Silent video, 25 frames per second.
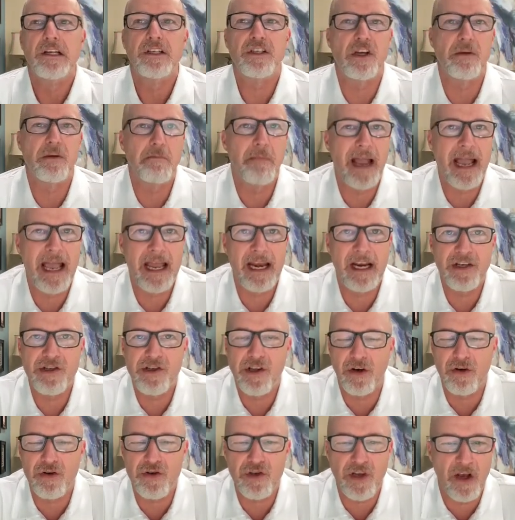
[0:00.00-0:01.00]
to manage
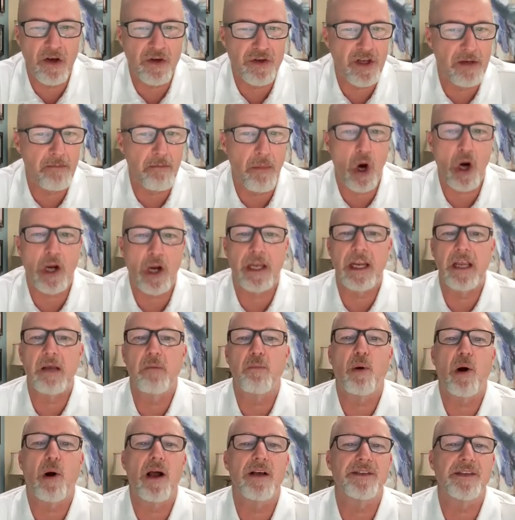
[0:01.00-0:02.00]
their sales and marketing
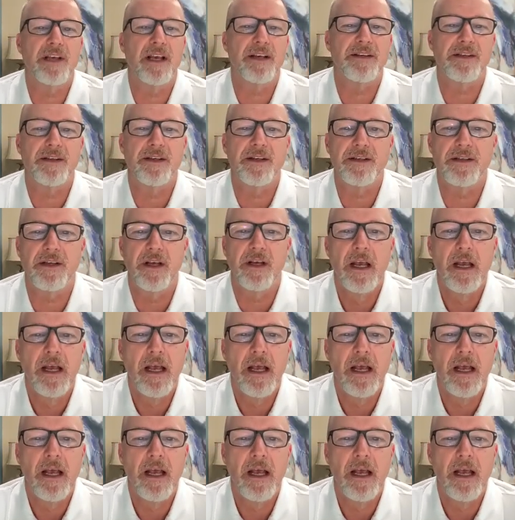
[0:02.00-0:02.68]
processes,